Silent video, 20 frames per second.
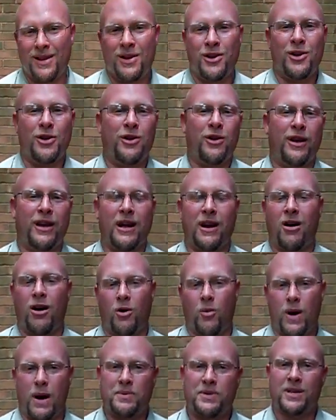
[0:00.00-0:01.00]
You can get on our
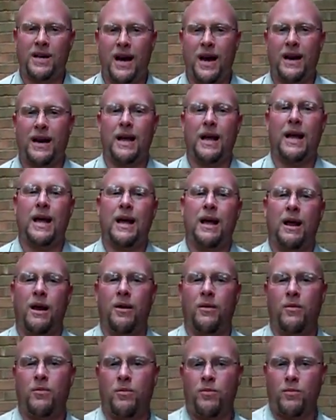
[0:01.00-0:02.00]
website
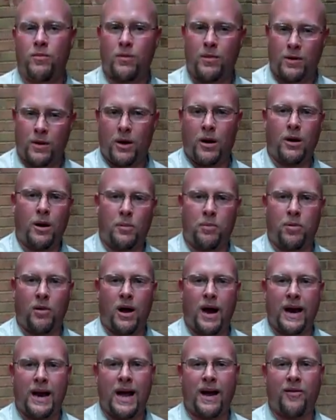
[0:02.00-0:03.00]
and
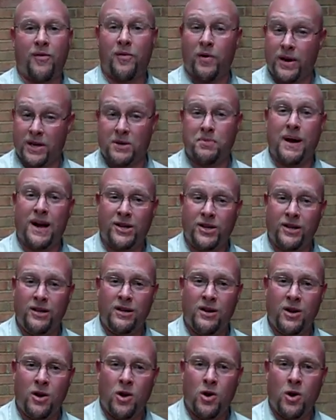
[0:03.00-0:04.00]
apply to have a free inspection,
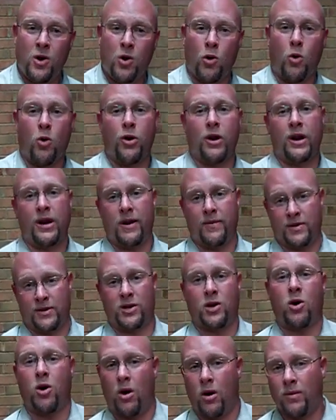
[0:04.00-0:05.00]
or you can give us a
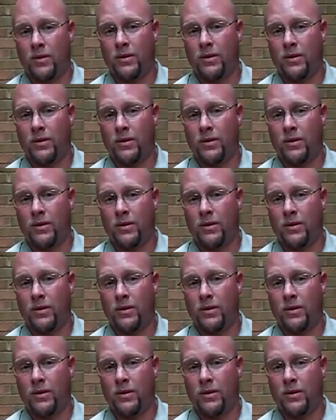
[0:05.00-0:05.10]
call.